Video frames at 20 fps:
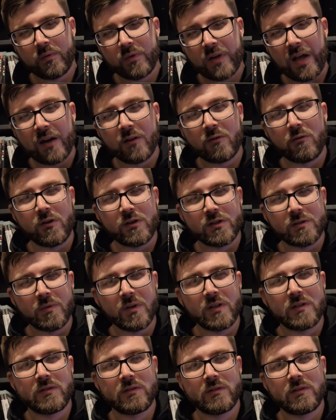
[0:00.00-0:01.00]
That
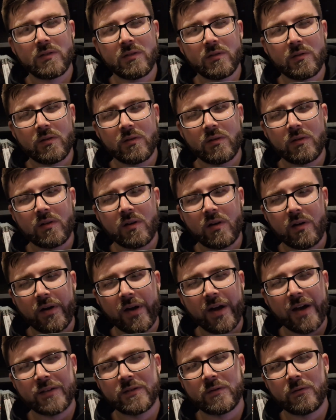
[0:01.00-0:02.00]
Christmas
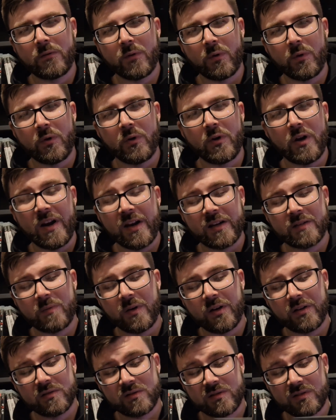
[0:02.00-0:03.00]
I asked for an
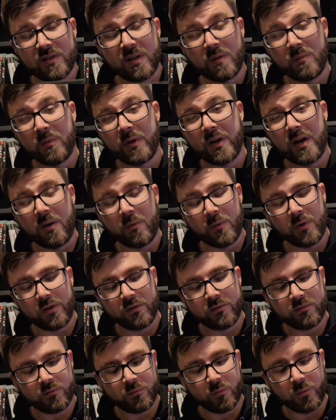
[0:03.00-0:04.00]
Xbox and we got
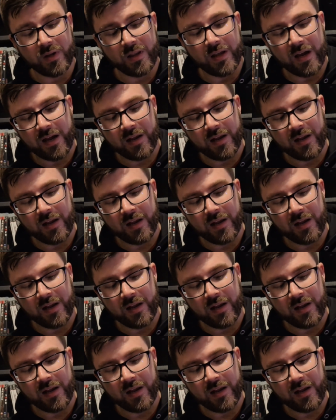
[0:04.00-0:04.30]
one with